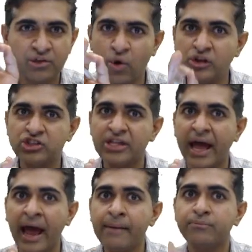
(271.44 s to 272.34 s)
launch the
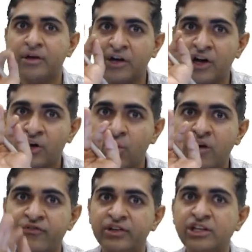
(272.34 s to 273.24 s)
app, click
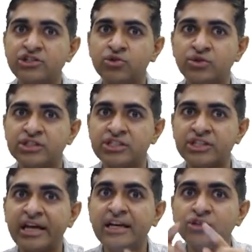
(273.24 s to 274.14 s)
on free resources
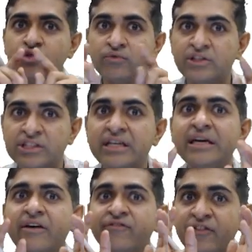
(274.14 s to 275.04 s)
tile, and you will
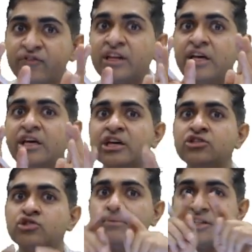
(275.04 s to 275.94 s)
see 50
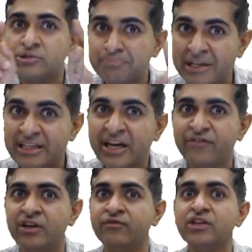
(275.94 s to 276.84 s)
instruments PDF
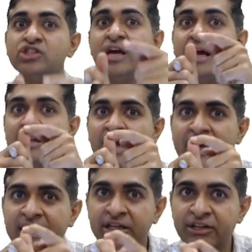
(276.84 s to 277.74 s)
in which the
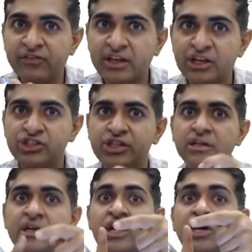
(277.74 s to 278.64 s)
identification,